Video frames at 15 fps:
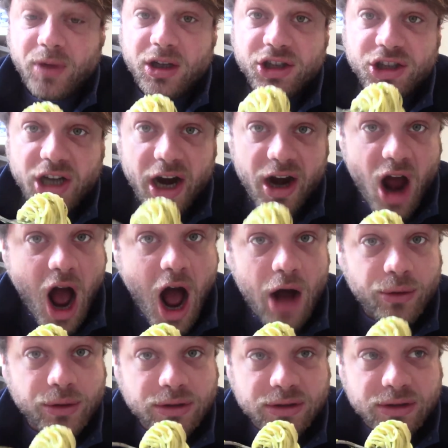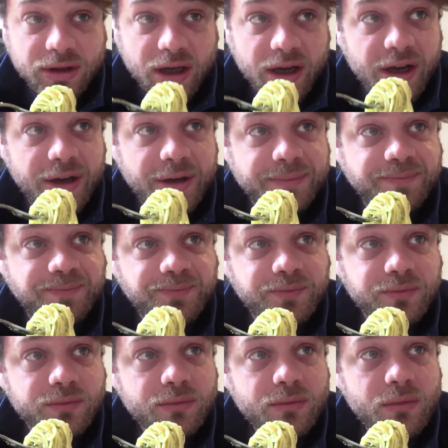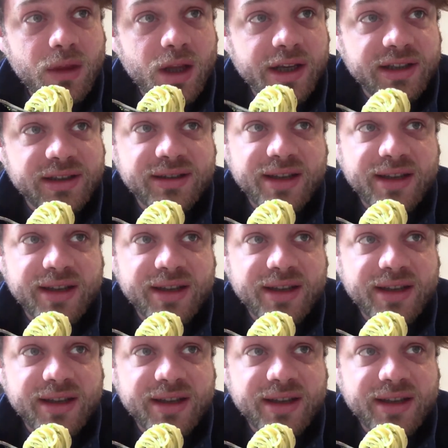share how it is